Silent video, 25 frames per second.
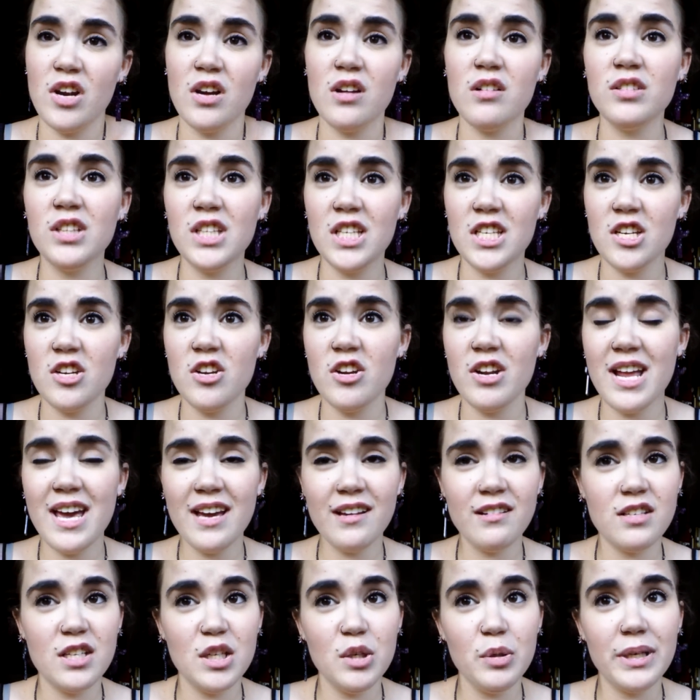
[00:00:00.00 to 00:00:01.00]
hair only to your neck,
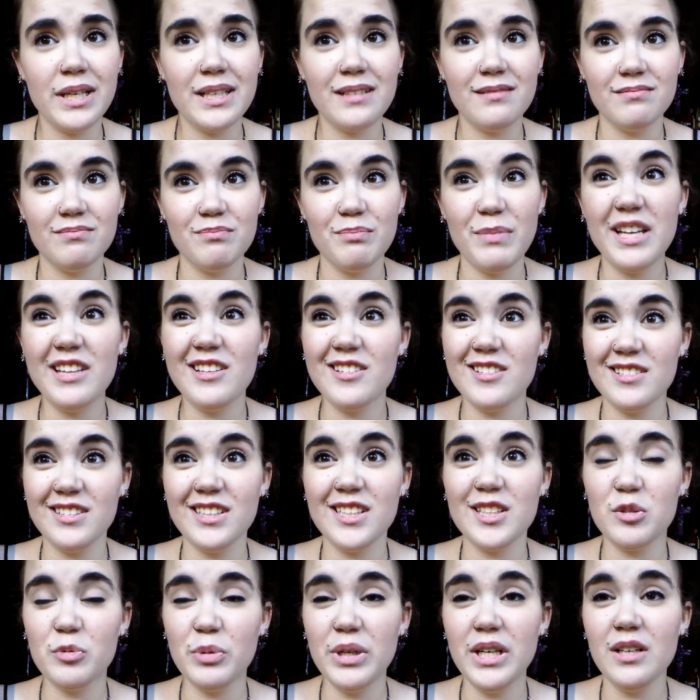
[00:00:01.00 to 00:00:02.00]
do it. Might look a
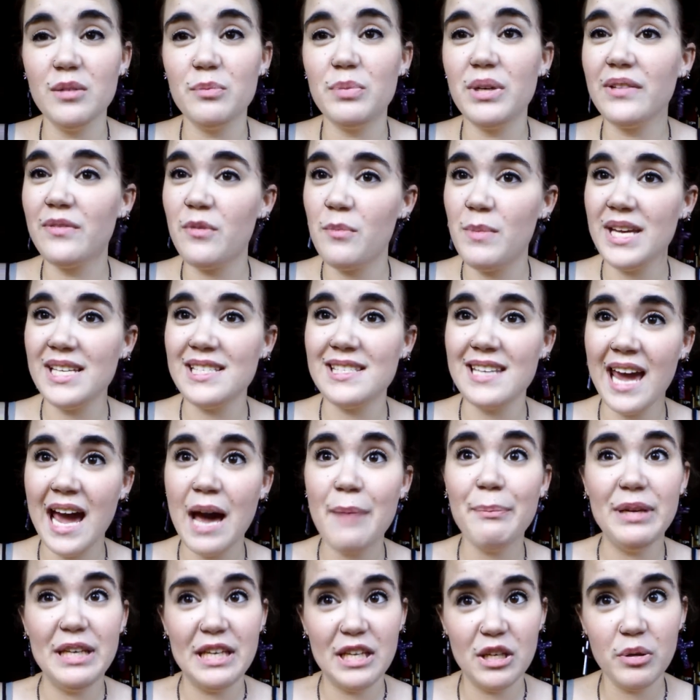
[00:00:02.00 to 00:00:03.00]
little weird, but if it makes you
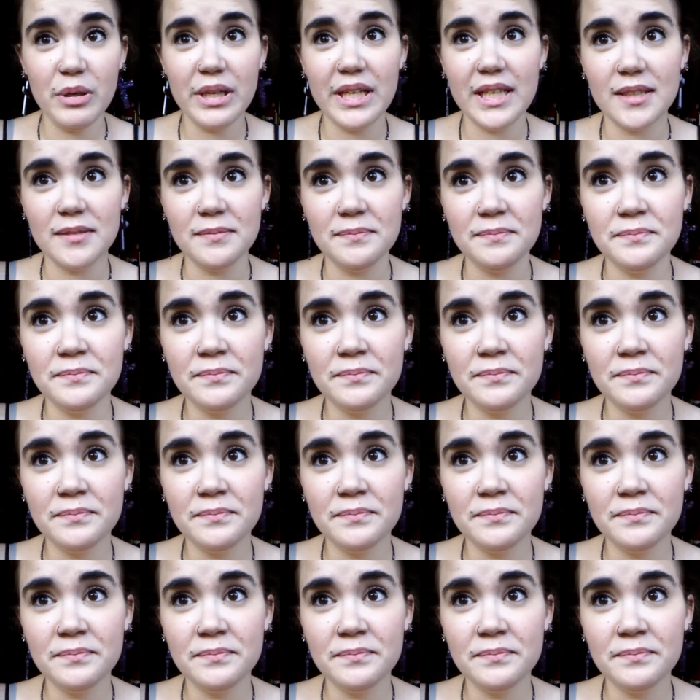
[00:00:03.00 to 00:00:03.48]
happy, do it.